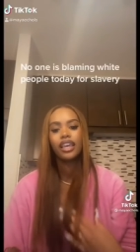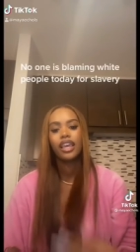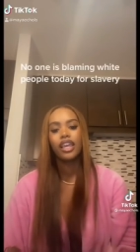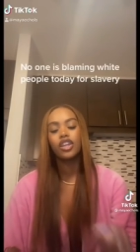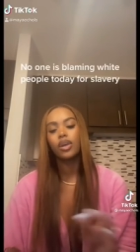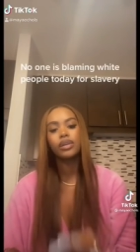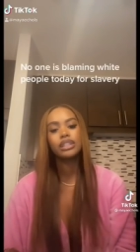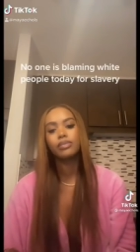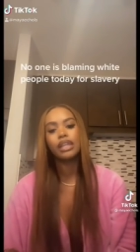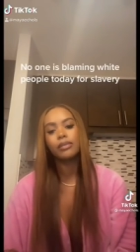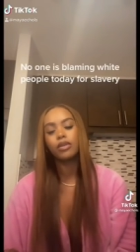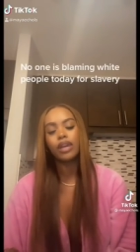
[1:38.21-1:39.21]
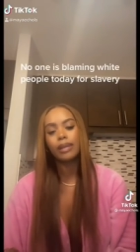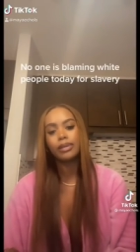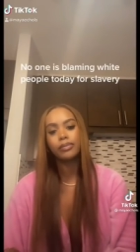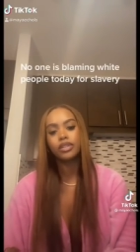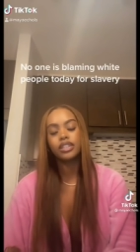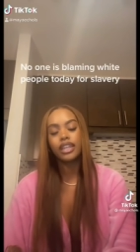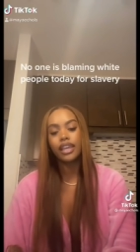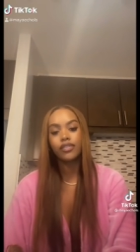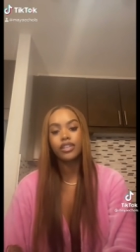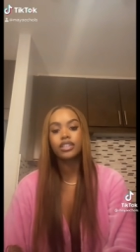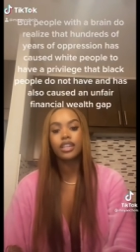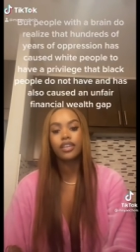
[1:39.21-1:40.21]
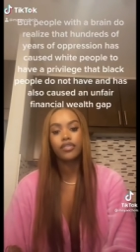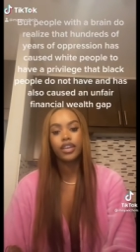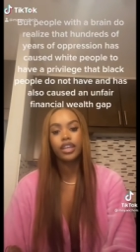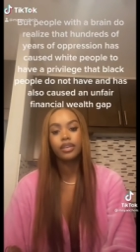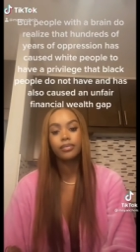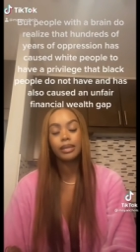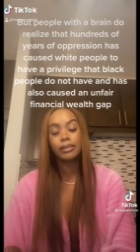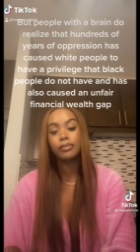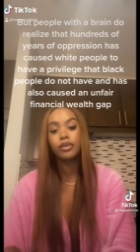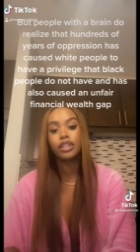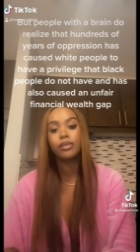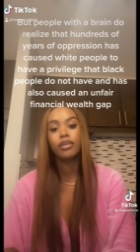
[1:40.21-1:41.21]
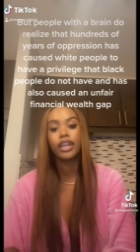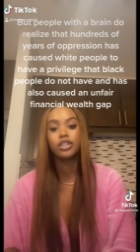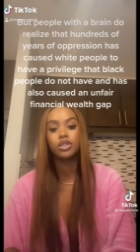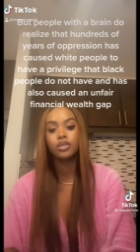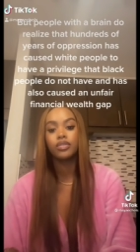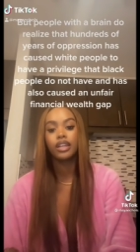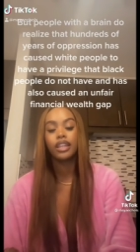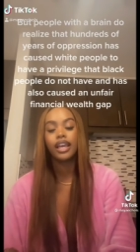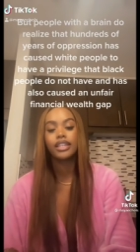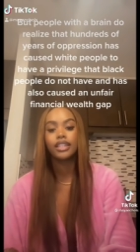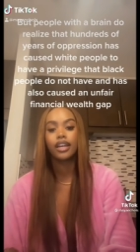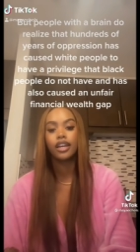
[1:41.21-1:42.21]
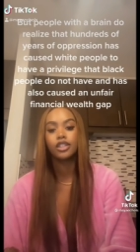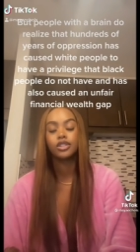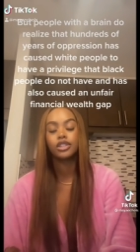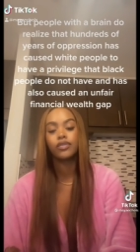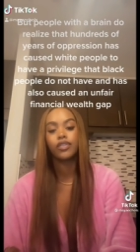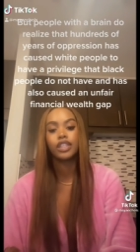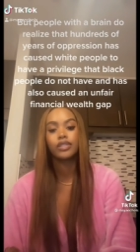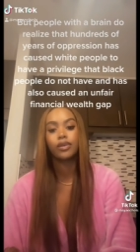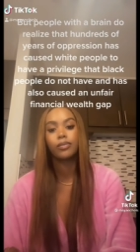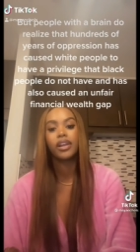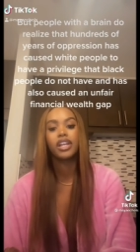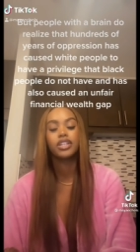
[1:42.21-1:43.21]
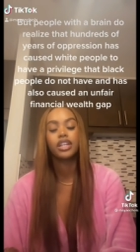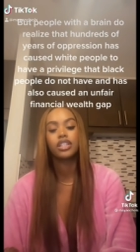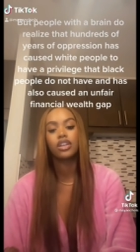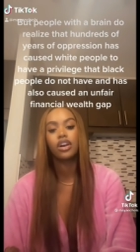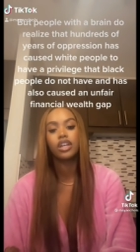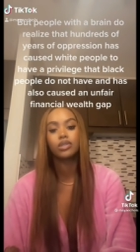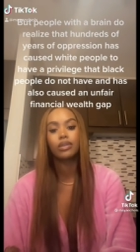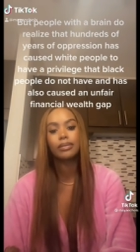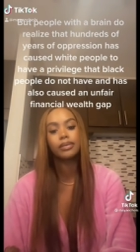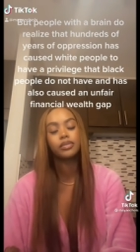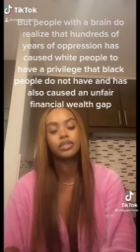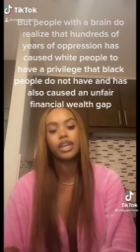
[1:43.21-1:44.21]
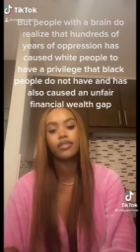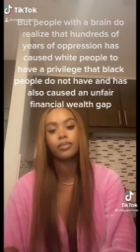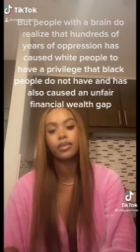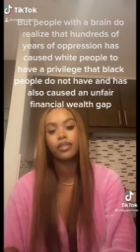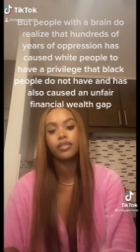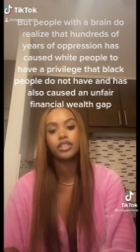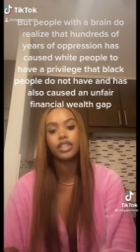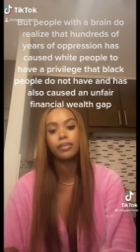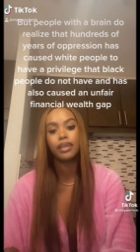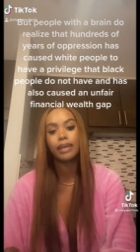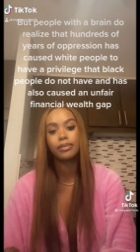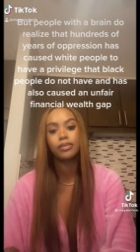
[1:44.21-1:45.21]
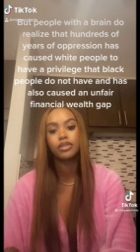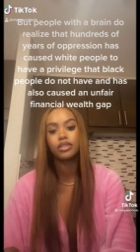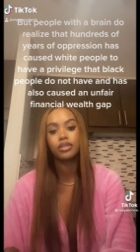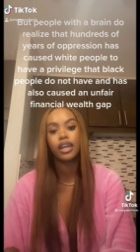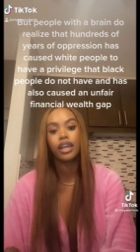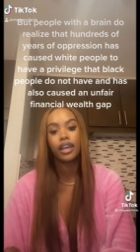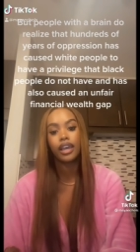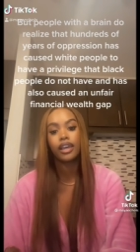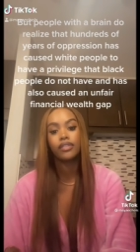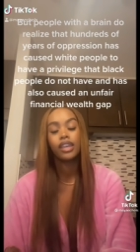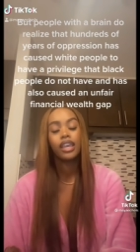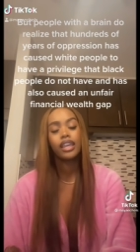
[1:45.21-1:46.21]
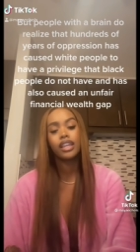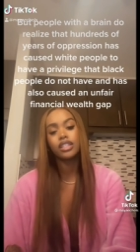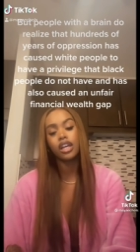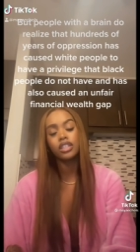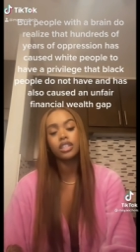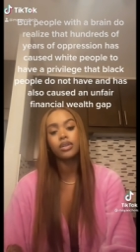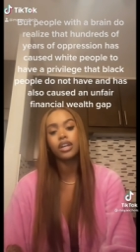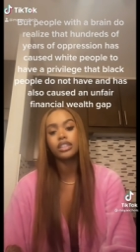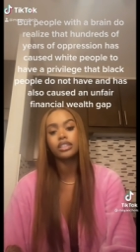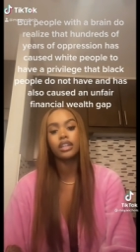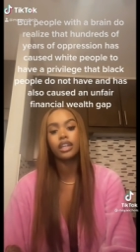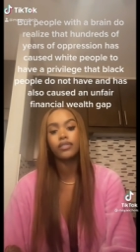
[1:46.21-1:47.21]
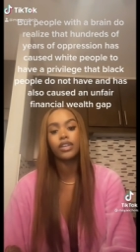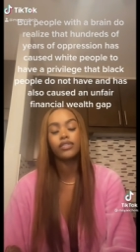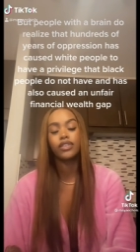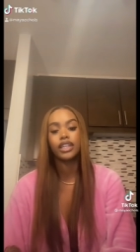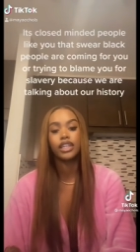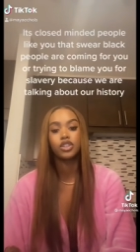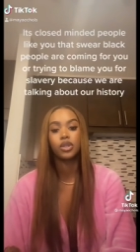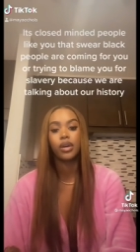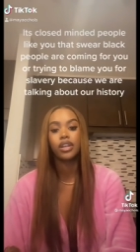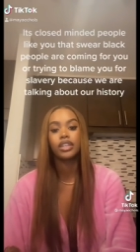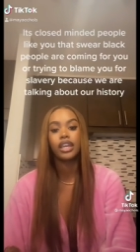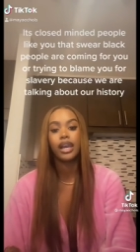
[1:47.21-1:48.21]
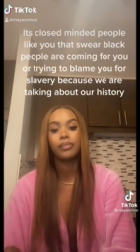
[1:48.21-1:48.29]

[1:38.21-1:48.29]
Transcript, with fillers: No one's blaming white people today for slavery, but people with a brain do realize that hundreds of years of oppression has caused white people to have a privilege that black people do not have, and has also caused an unfair financial wealth gap.